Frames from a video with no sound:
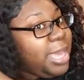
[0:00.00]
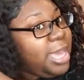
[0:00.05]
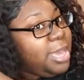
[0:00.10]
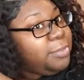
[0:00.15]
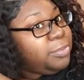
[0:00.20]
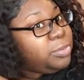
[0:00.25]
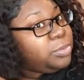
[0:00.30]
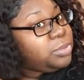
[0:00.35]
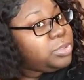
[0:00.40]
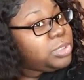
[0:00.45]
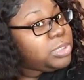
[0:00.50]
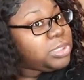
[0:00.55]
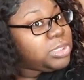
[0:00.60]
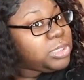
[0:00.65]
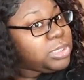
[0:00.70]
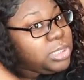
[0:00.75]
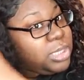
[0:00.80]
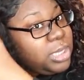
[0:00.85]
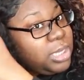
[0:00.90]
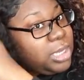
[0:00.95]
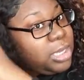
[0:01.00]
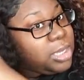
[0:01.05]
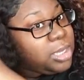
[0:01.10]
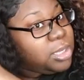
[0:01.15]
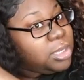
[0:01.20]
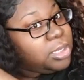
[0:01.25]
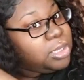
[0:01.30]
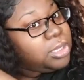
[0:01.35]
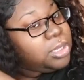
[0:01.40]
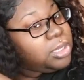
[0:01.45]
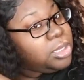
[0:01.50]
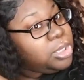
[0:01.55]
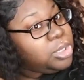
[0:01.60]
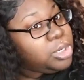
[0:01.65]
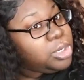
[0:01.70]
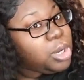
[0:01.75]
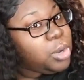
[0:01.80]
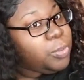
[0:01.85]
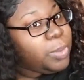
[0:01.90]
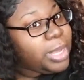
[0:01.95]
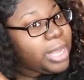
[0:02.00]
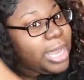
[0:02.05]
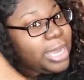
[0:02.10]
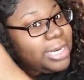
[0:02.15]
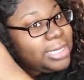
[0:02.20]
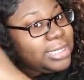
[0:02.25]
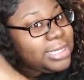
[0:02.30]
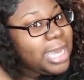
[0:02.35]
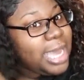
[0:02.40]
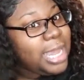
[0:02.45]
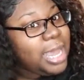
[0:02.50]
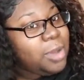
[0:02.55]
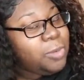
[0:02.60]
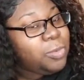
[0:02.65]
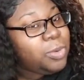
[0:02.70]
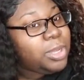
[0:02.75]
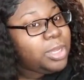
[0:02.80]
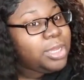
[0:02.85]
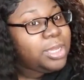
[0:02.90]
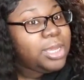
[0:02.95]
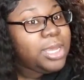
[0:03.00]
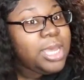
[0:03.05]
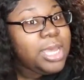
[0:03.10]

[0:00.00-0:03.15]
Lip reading: able to see, you know, what kind of style I want.